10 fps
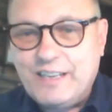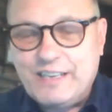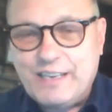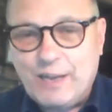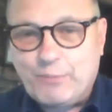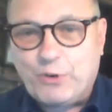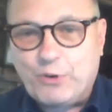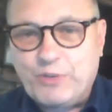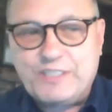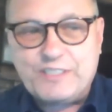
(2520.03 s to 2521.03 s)
number,
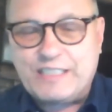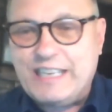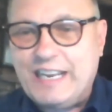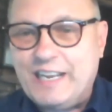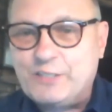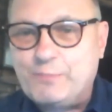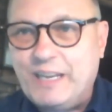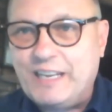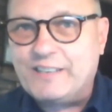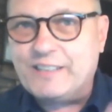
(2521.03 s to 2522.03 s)
which is a
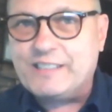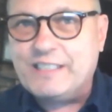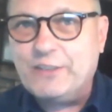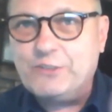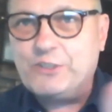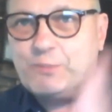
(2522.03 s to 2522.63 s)
DSP, Distilled